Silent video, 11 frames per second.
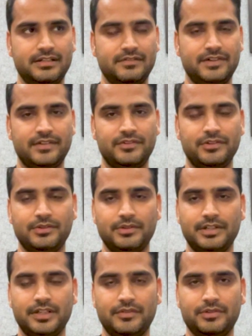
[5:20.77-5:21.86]
If I have to
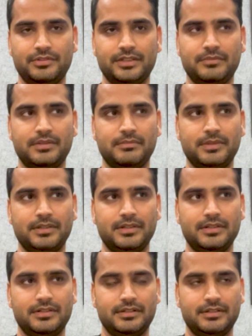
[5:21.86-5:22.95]
give you some number,